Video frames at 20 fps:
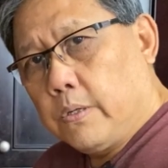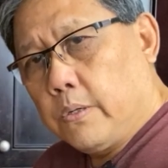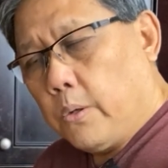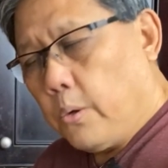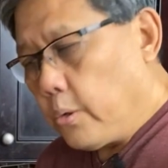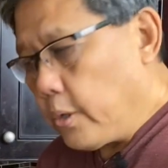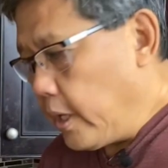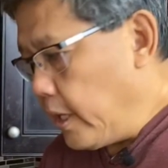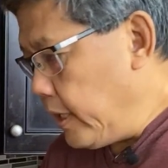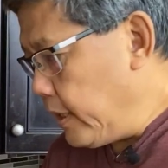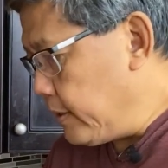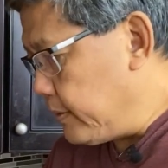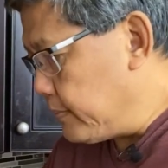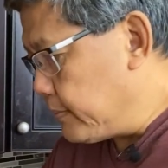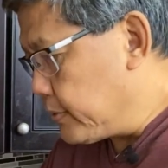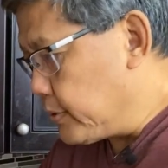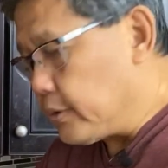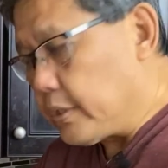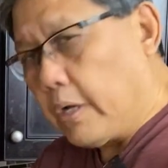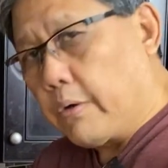Okay,
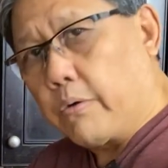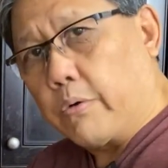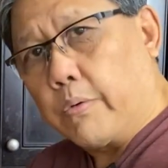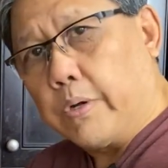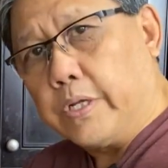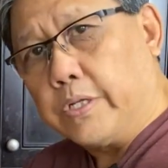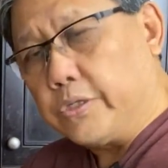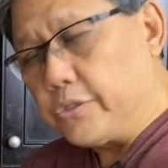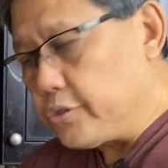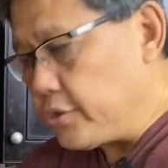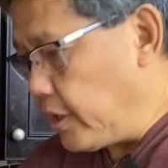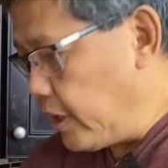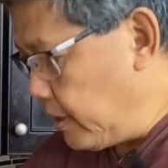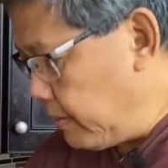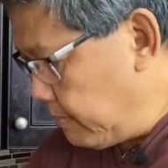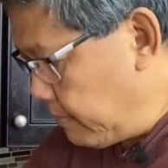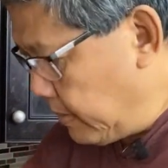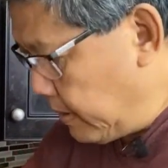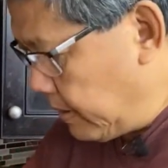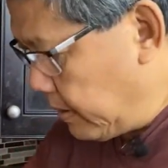so now we're ready to
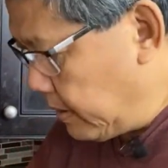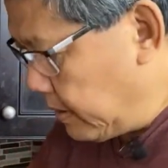steam.